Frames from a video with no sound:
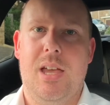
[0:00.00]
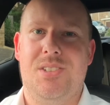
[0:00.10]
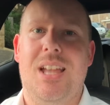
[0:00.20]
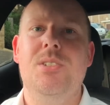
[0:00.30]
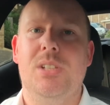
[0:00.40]

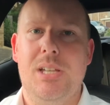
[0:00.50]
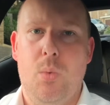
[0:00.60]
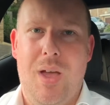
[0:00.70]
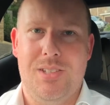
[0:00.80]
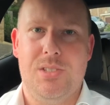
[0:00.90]
essentially a
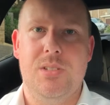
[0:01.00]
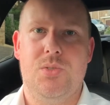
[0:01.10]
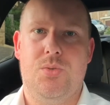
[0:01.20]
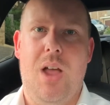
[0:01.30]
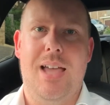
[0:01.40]
Western
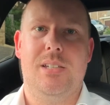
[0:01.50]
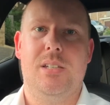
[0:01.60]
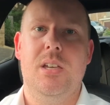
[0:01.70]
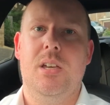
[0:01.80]
track